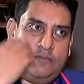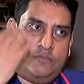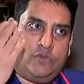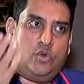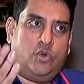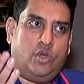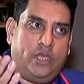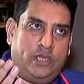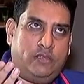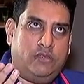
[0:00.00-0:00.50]
him
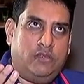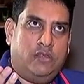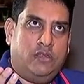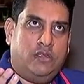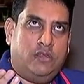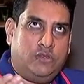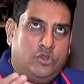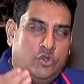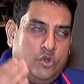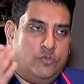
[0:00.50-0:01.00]
going
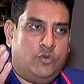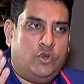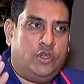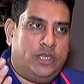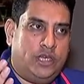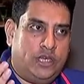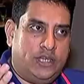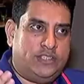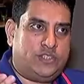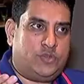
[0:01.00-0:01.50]
2 more
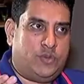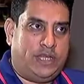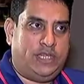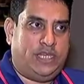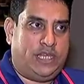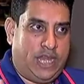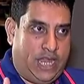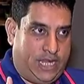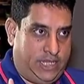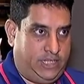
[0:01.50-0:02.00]
years,
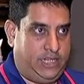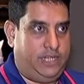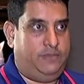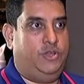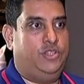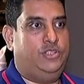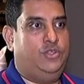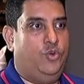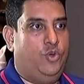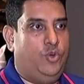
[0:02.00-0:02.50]
2019?
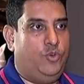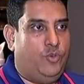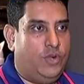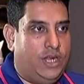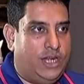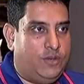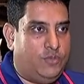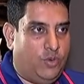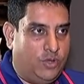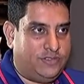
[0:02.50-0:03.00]
Because the whole
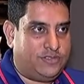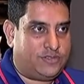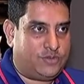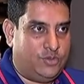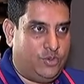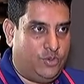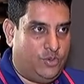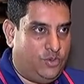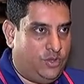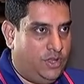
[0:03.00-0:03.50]
world wants
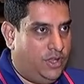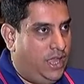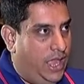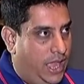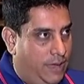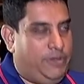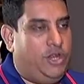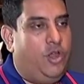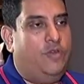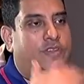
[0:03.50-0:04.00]
to know.
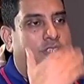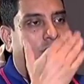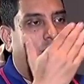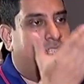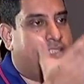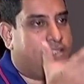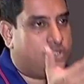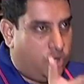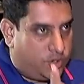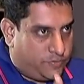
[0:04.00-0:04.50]
I mean,
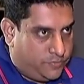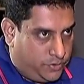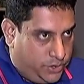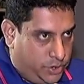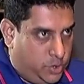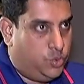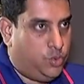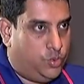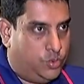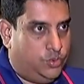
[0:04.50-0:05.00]
obviously, it's not for
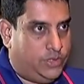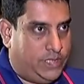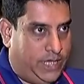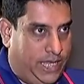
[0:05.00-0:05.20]
you to